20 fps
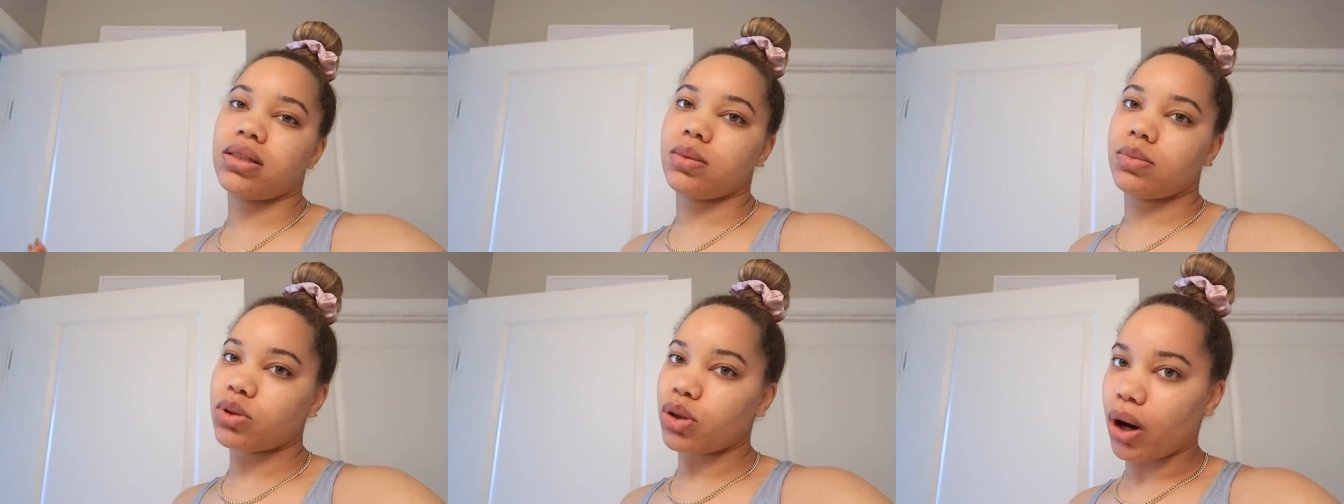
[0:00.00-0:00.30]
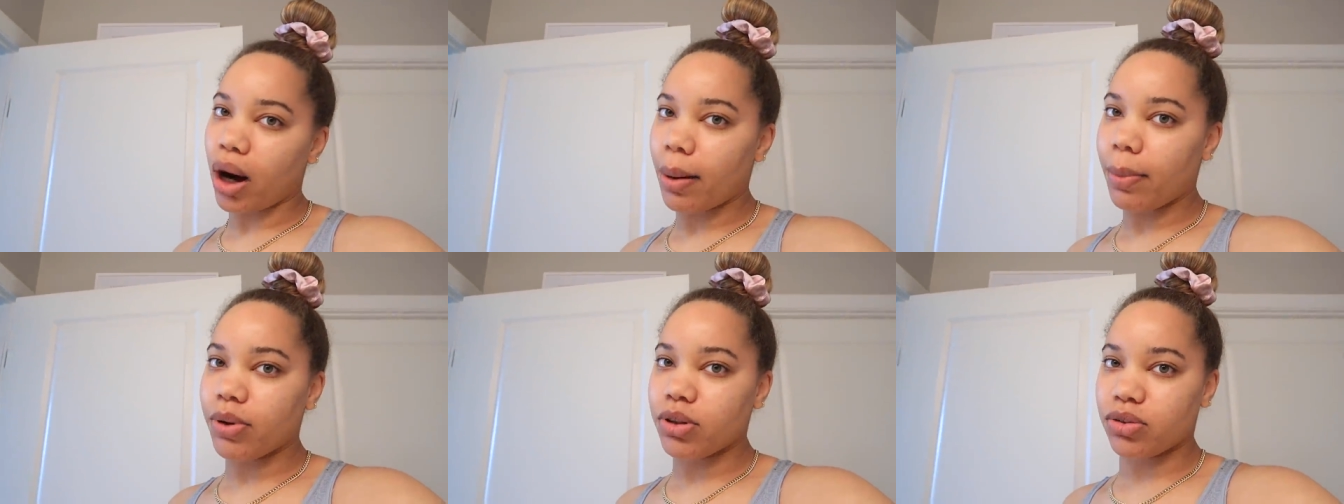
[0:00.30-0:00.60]

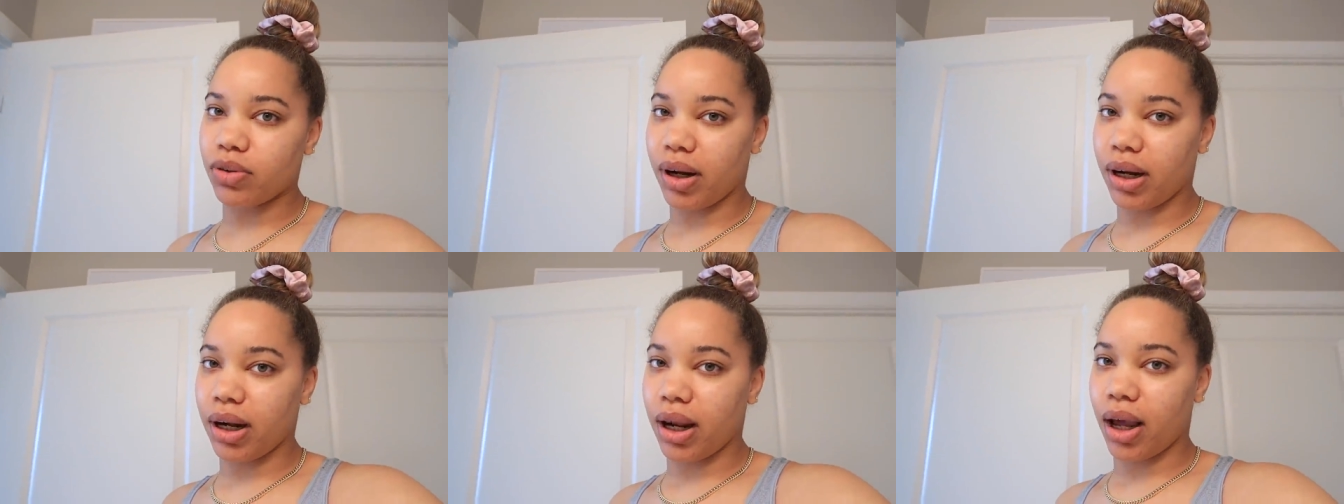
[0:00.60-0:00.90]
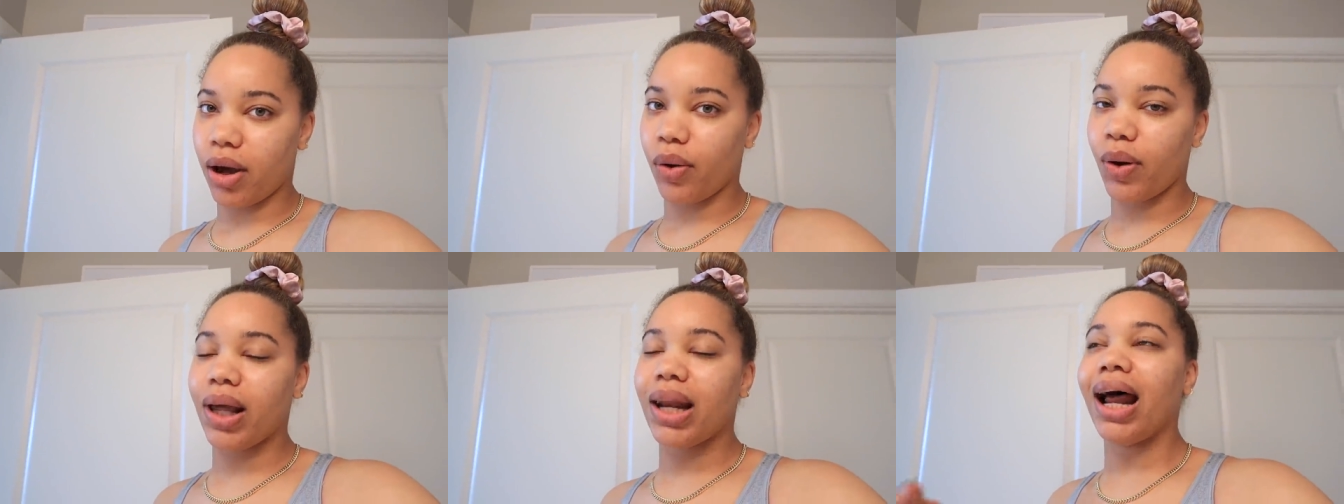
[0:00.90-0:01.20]
subscribers right
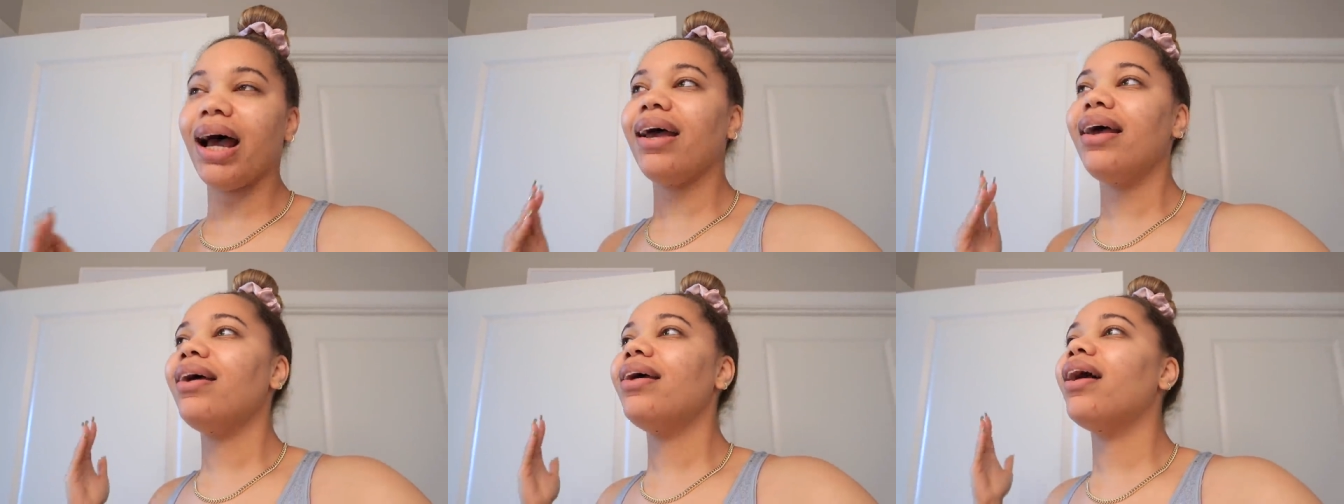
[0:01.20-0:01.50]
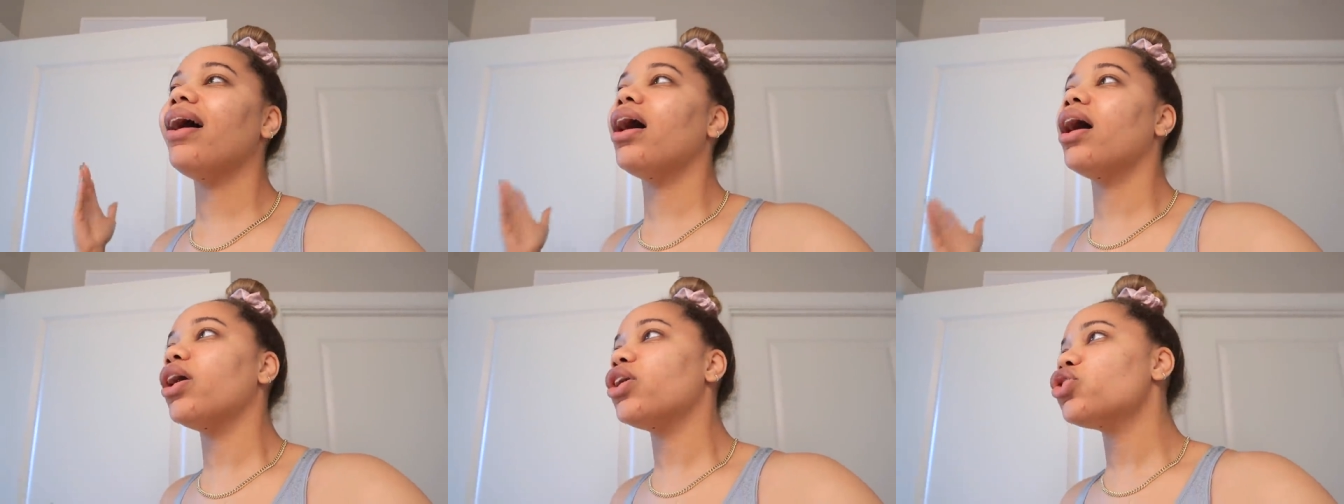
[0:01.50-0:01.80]
now and I hit
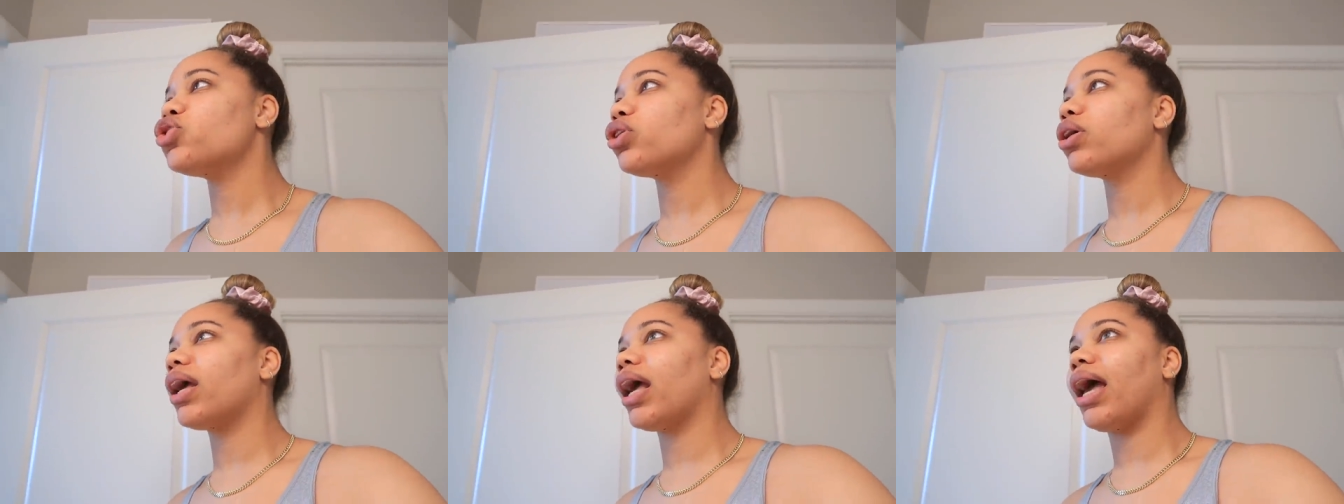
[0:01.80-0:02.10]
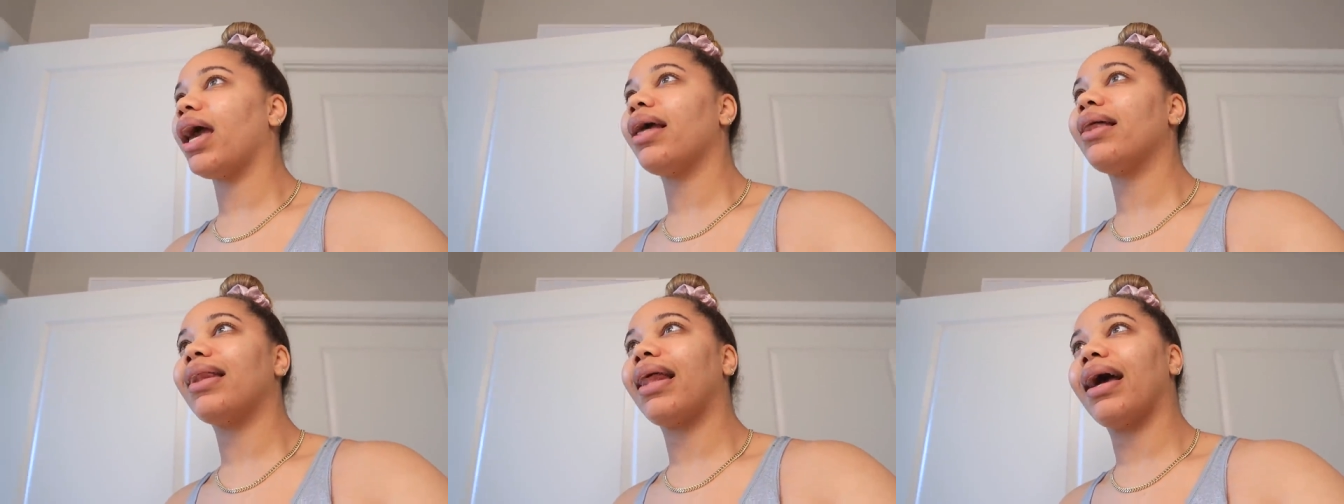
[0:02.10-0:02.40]

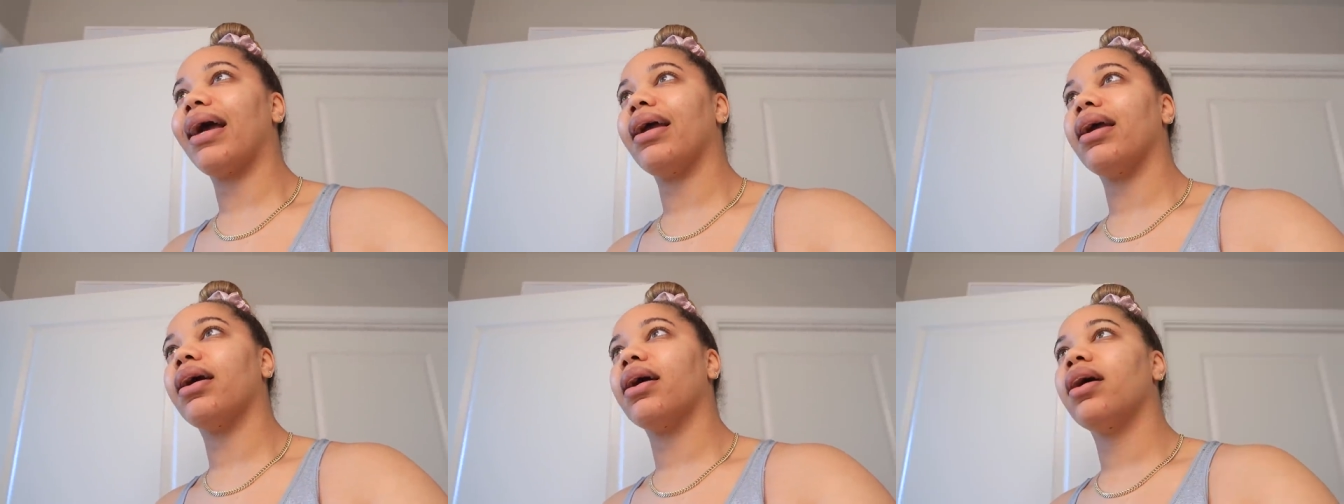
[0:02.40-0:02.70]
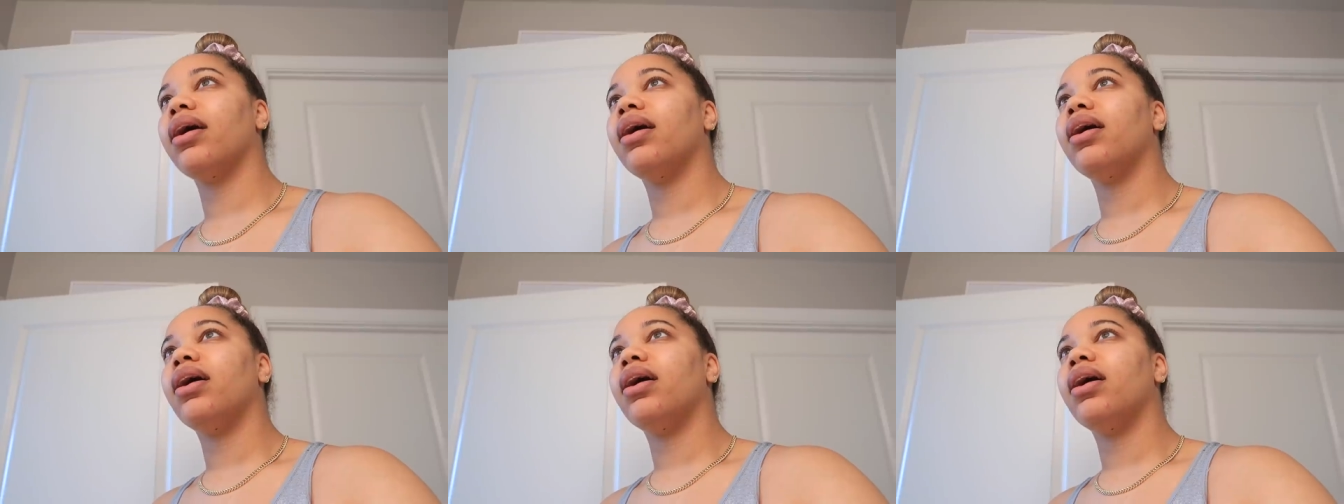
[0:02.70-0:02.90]
100k like